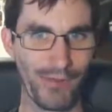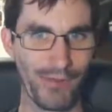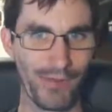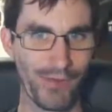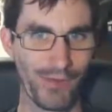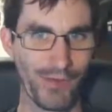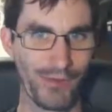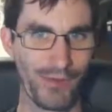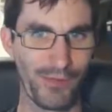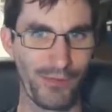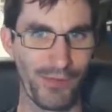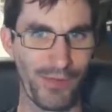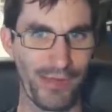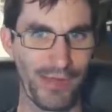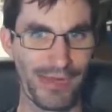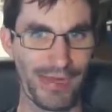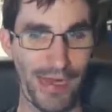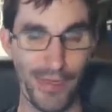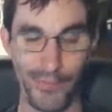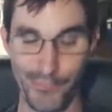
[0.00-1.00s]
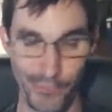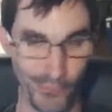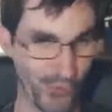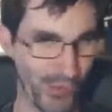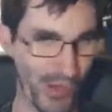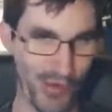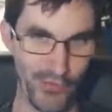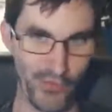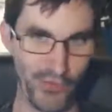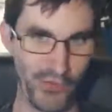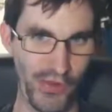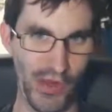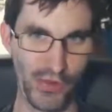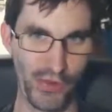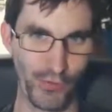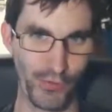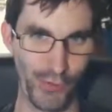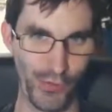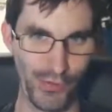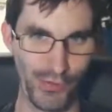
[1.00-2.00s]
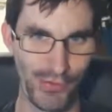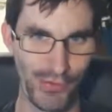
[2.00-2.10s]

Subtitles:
This week we played Castle Crashers, actually.